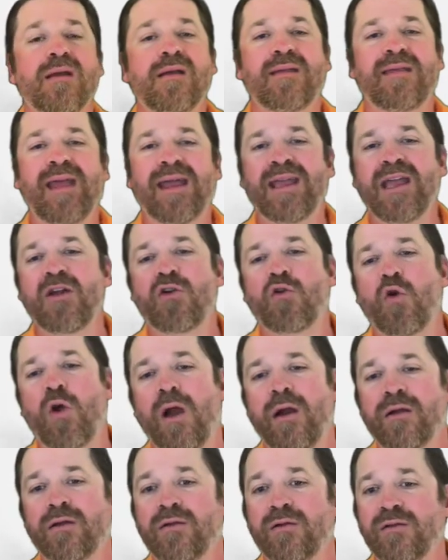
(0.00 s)
Second
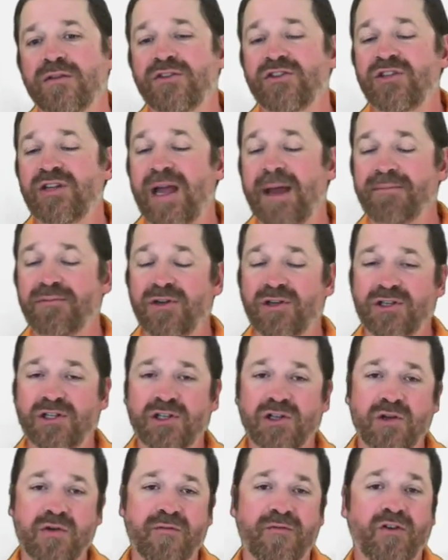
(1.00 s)
Chronicles chapter
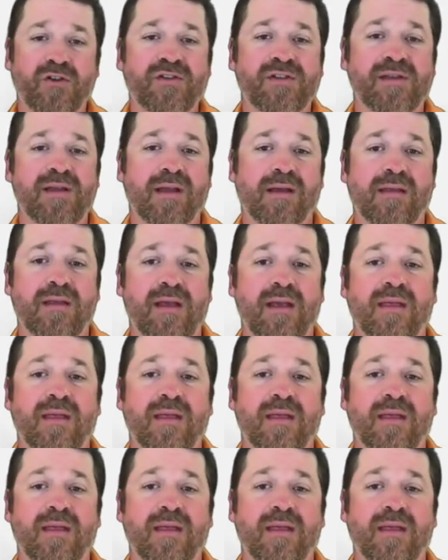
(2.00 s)
2 verse 6